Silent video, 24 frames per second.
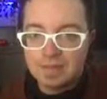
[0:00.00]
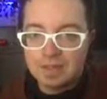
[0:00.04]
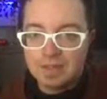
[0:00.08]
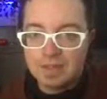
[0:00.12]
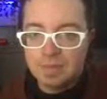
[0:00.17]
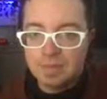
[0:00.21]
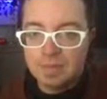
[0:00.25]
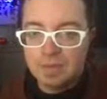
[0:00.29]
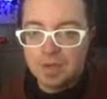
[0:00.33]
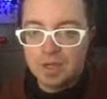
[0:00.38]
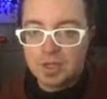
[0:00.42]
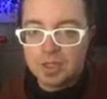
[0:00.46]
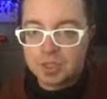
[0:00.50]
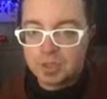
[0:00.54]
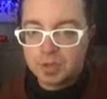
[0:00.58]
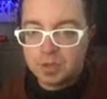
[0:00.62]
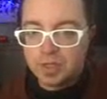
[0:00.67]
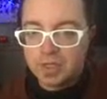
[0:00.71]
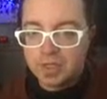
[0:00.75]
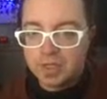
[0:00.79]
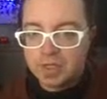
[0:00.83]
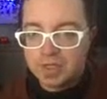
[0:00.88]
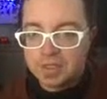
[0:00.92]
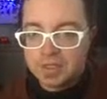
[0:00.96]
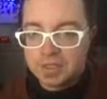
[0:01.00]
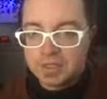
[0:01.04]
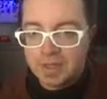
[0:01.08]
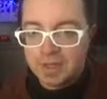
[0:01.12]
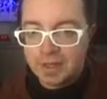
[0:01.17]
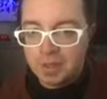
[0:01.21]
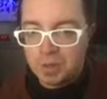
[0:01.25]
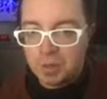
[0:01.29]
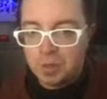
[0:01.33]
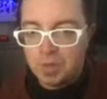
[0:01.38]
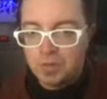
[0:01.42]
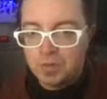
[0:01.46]
And Marjorie
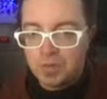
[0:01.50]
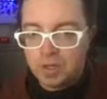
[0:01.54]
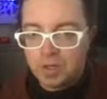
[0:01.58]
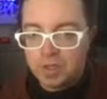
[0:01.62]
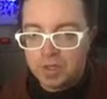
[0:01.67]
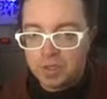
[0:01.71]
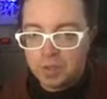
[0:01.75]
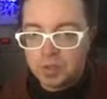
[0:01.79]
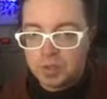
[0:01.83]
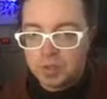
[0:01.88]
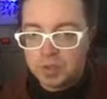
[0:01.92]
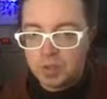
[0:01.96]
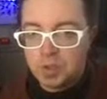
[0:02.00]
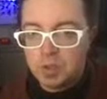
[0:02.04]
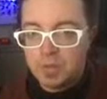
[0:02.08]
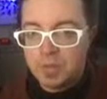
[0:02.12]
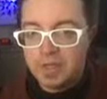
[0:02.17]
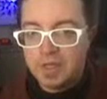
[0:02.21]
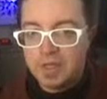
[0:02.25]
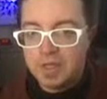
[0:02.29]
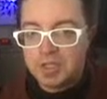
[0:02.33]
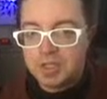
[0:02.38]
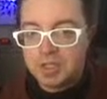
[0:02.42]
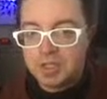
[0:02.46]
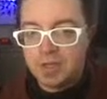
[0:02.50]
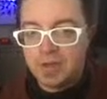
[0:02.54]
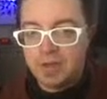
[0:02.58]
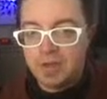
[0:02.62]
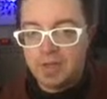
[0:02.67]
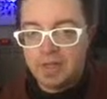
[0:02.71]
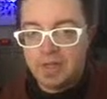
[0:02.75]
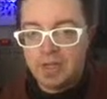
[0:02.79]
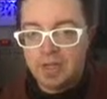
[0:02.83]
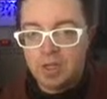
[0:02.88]
Tato over on YouTube. Hey, Sherry and